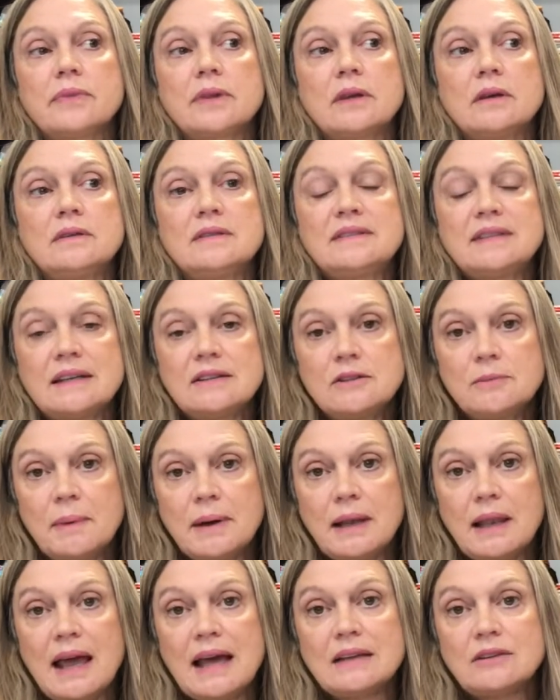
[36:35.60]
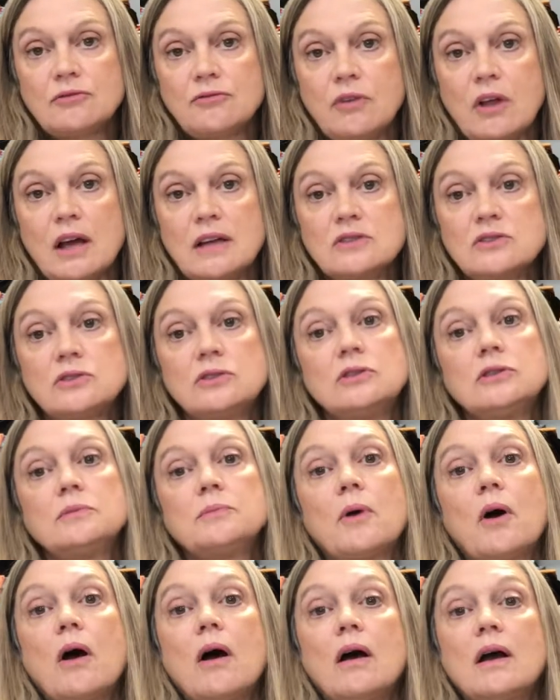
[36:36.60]
since my last FlossTube
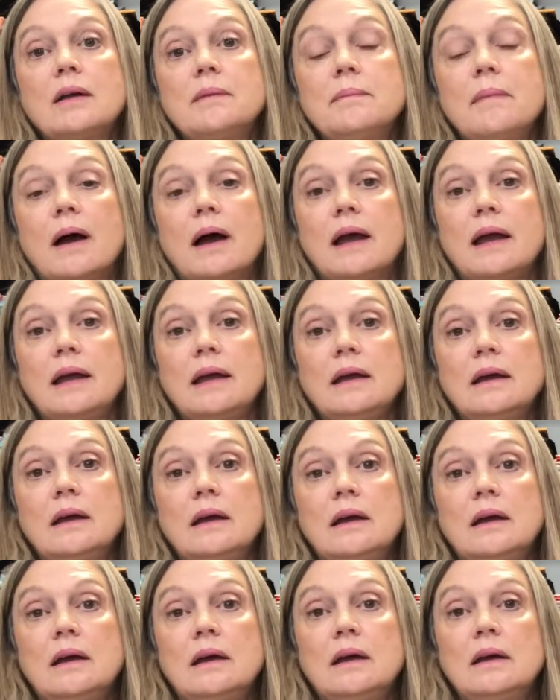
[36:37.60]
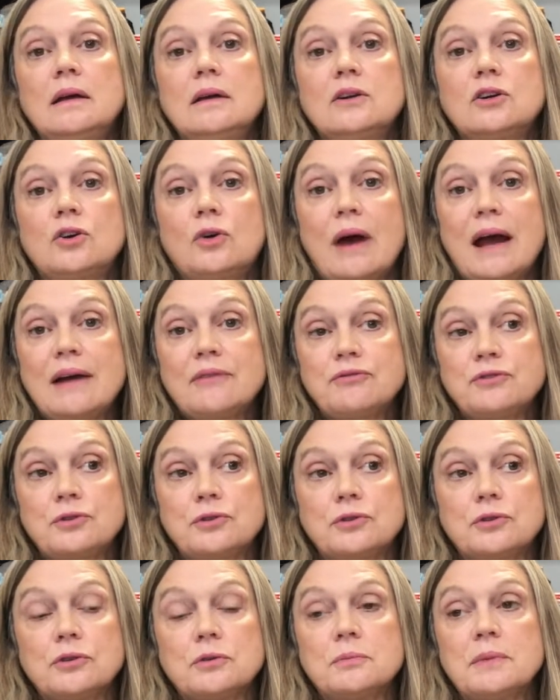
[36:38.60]
on my craft
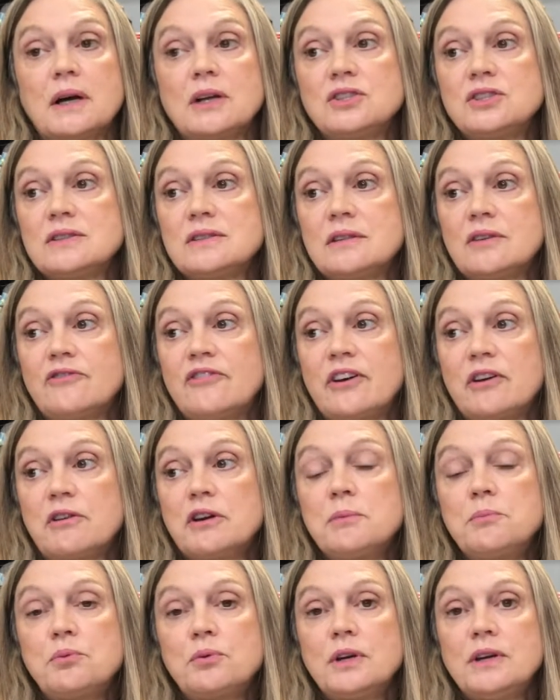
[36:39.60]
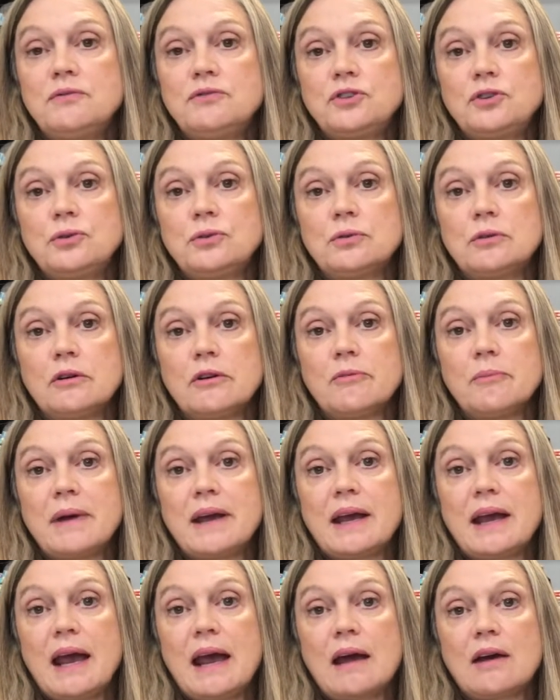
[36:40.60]
room, just a very brief tour of my
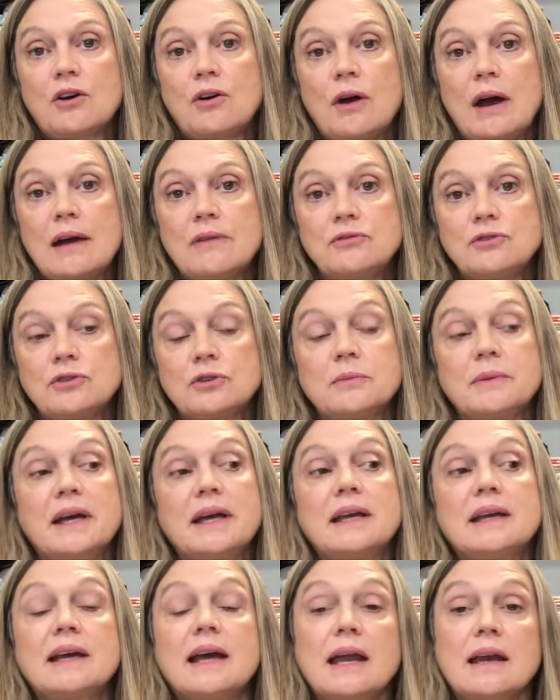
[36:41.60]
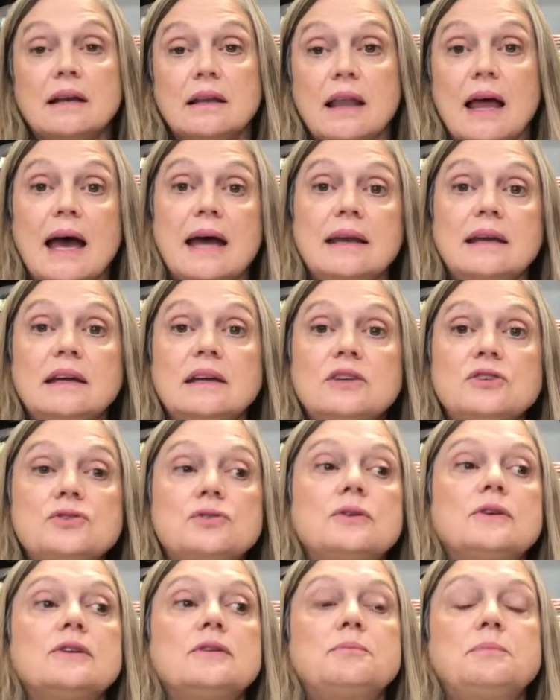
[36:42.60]
craft room, and it got a lot of
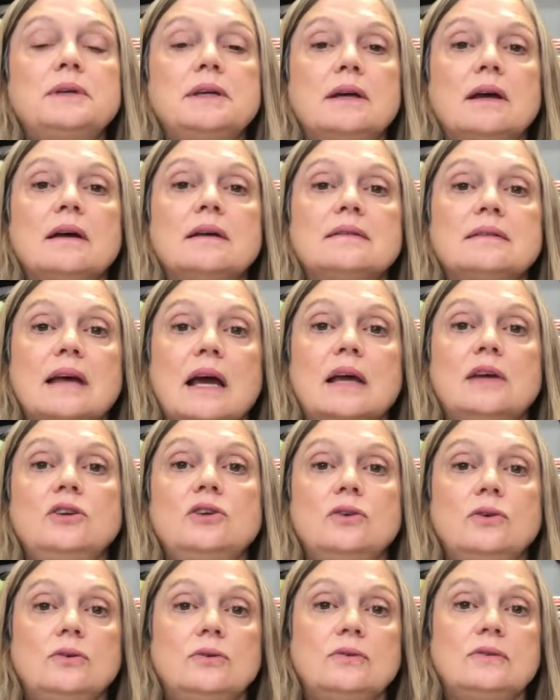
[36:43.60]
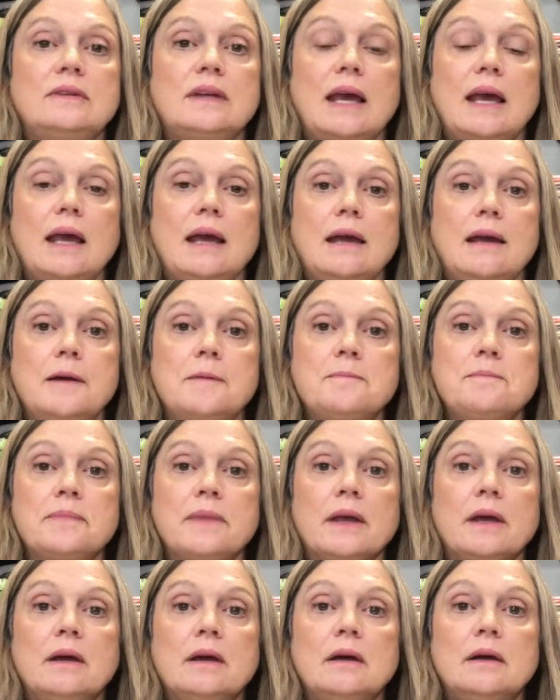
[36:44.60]
interest because I use a
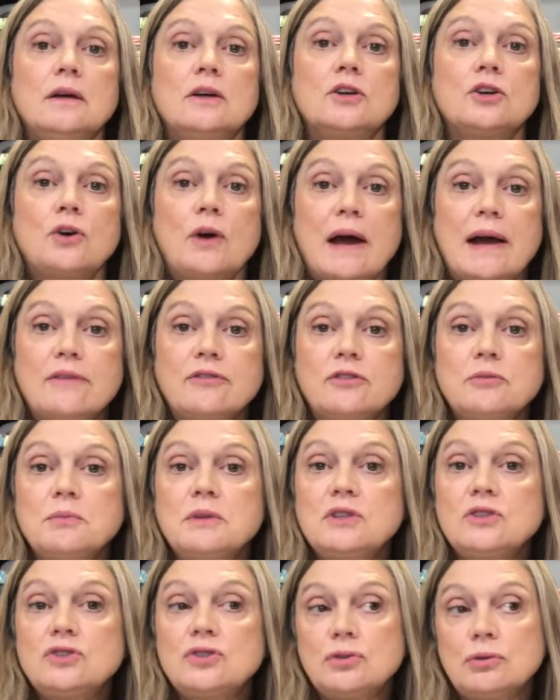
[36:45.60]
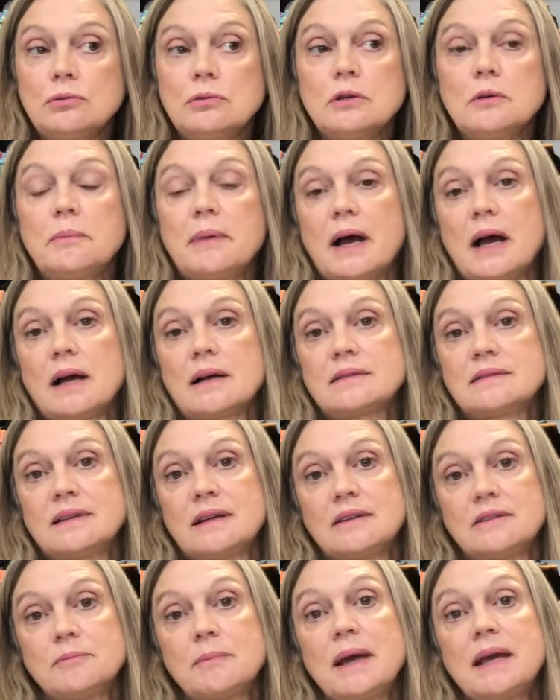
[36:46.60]
Craftsman toolbox
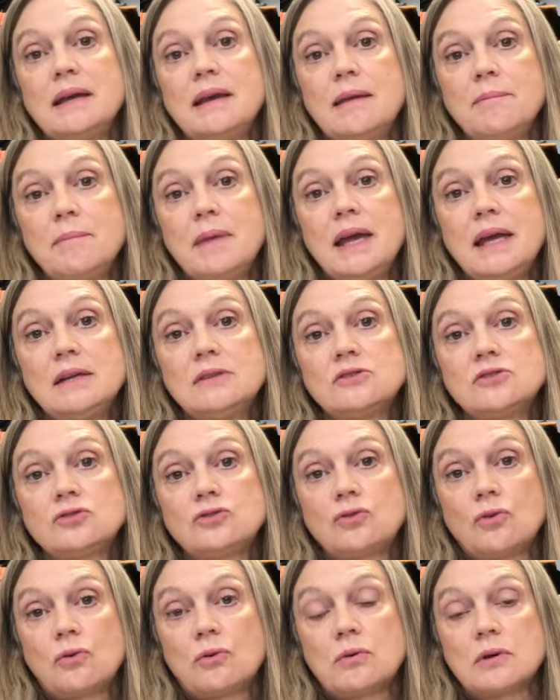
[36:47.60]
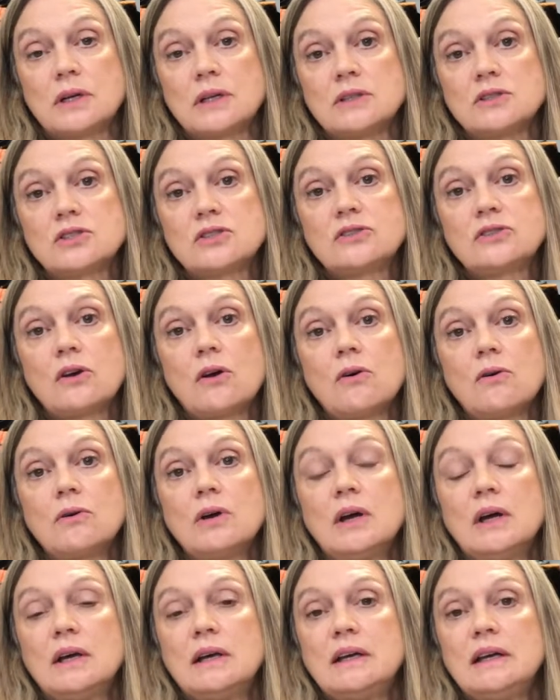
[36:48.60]
as my main storage. So
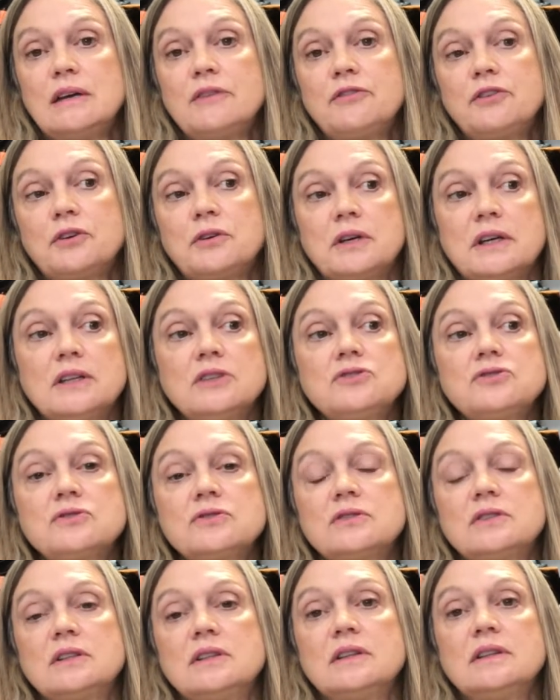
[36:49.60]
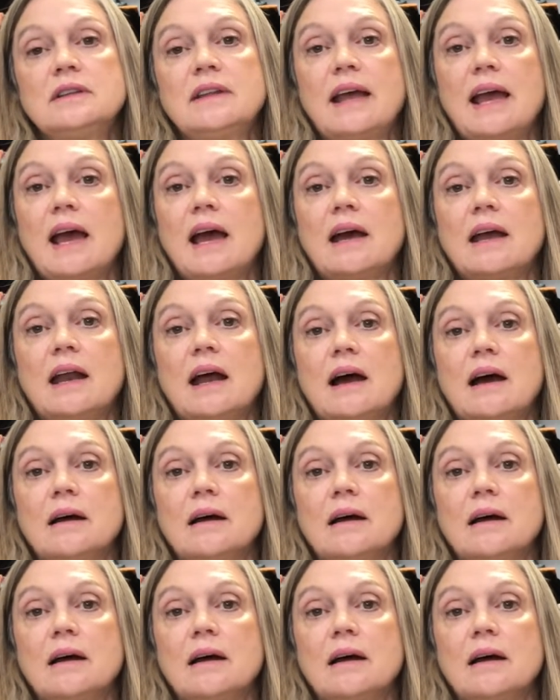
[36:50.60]
if you're interested in that,